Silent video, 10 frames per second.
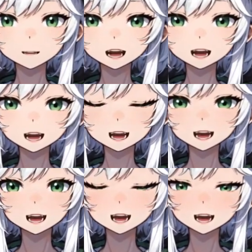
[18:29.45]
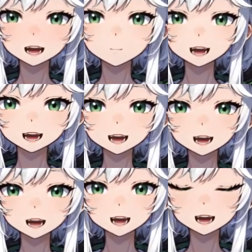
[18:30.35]
a lot, and recently,
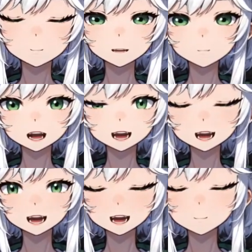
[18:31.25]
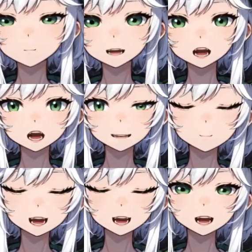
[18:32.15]
and regrettably, Escape from Tarkov Arena.